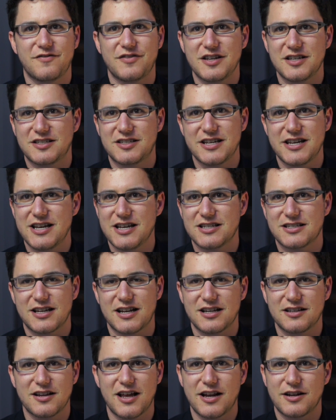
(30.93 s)
VCs
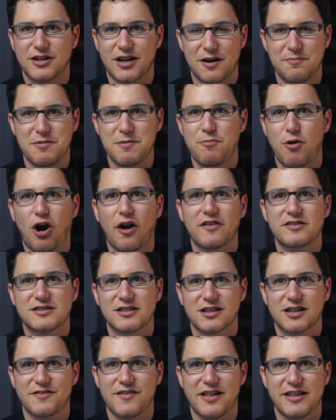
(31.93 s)
and kind of be part of the
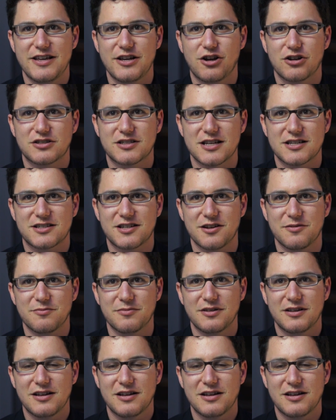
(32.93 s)
Silicon Valley ecosystem.